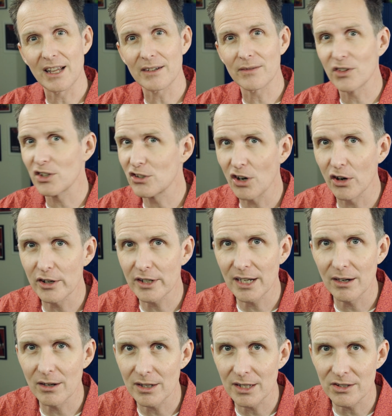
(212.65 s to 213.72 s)
out of the dark
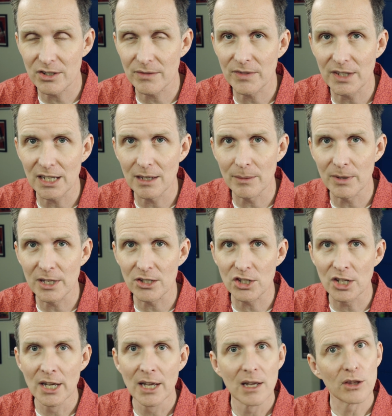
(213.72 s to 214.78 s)
areas of the image